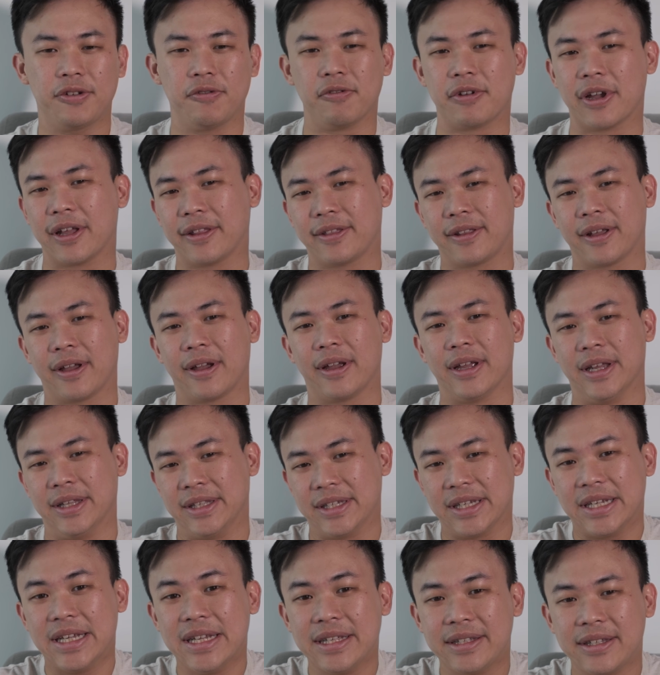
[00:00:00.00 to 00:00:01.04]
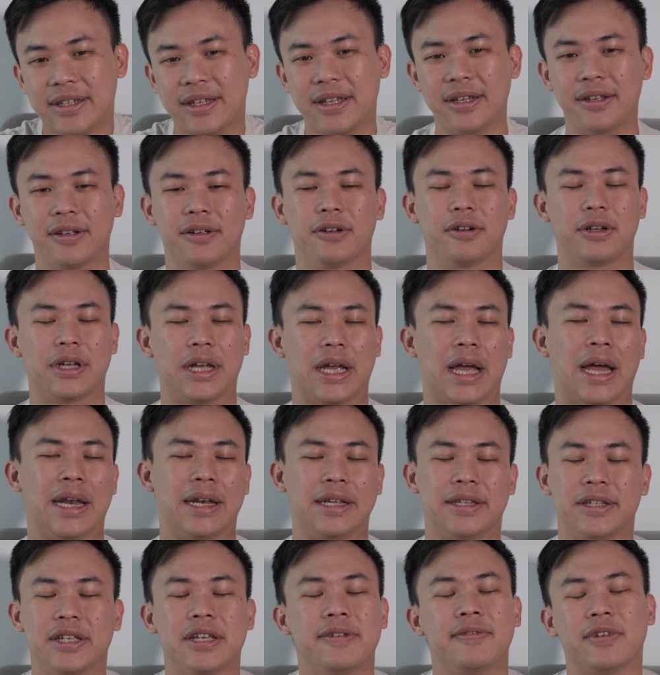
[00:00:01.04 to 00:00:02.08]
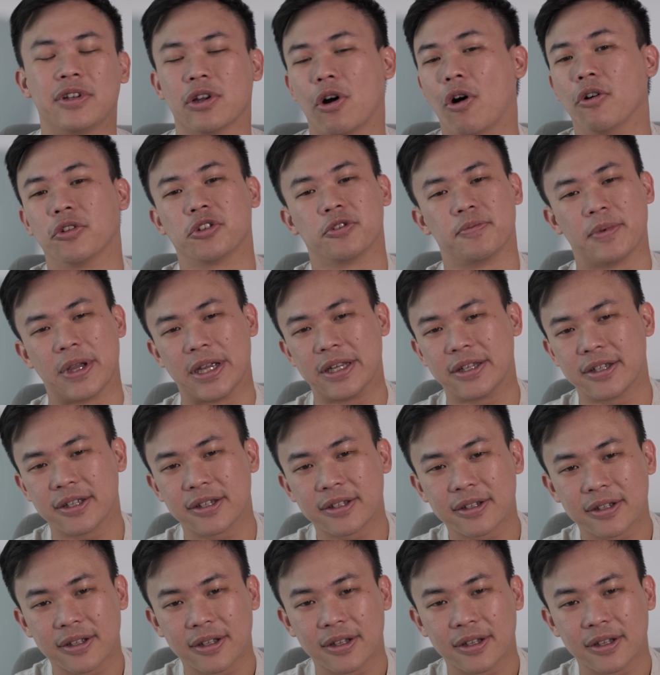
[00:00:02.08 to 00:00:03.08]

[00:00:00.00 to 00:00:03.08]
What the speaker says: you get there, it's easy and it's even automated.